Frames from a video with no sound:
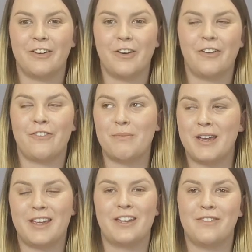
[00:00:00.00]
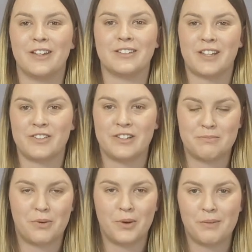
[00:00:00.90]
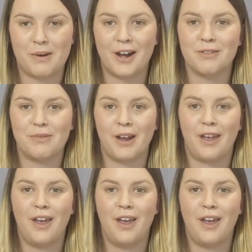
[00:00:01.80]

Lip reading: I know for me, giving is such an important part of